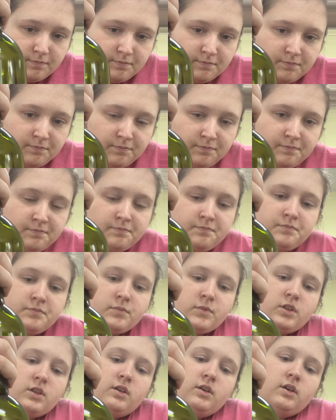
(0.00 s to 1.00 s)

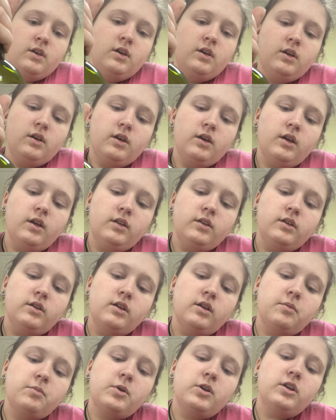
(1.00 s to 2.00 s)
And then
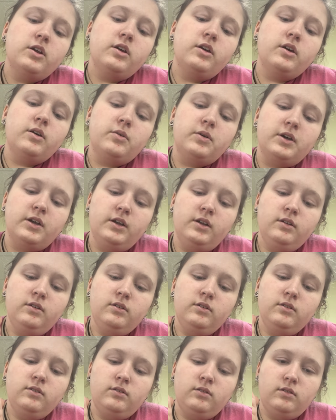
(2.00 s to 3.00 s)
I'm gonna go
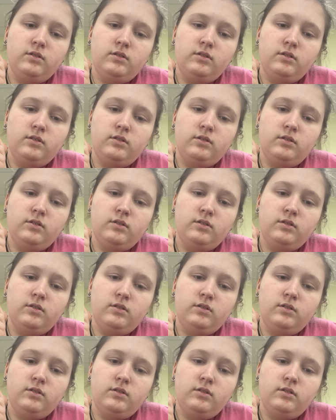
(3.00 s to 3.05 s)
in